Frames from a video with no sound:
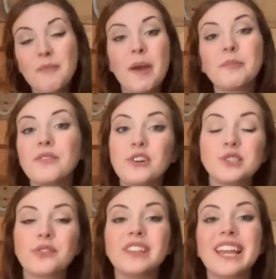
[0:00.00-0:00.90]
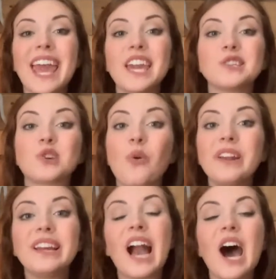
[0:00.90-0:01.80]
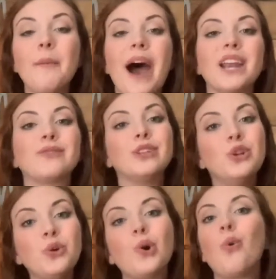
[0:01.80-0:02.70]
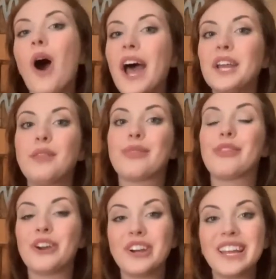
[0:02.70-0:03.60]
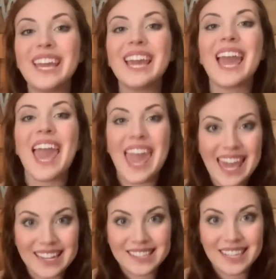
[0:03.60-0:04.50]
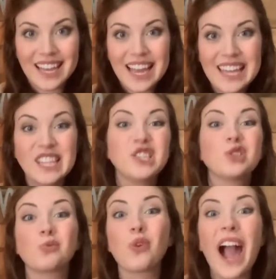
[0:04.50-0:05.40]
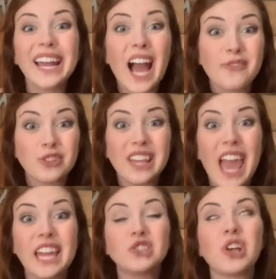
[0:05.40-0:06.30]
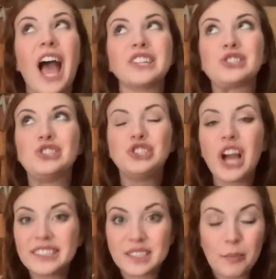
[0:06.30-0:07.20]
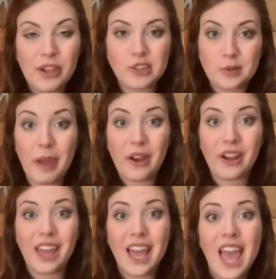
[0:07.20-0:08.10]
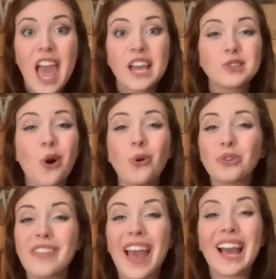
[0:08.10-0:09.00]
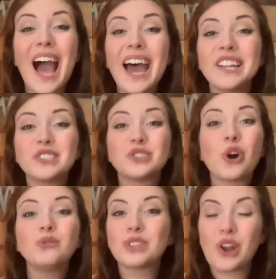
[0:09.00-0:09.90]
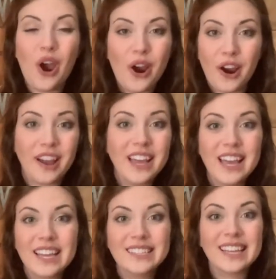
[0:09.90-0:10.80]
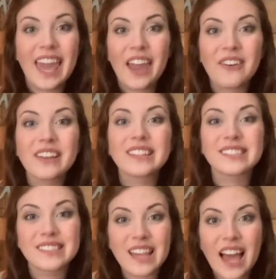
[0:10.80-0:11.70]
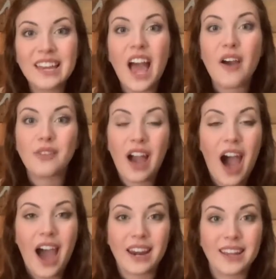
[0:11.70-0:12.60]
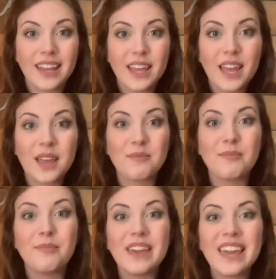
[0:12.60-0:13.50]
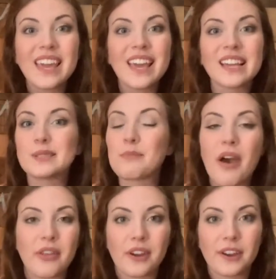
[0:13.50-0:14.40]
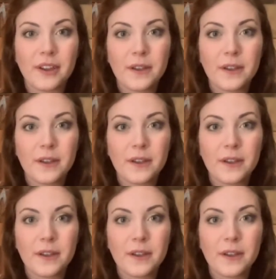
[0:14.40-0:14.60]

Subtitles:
memory verse for the day is going to come out of Luke 1:38. This is right after the angel has just appeared to Mary and told her that God has chosen her to carry the Son of God and be his mother.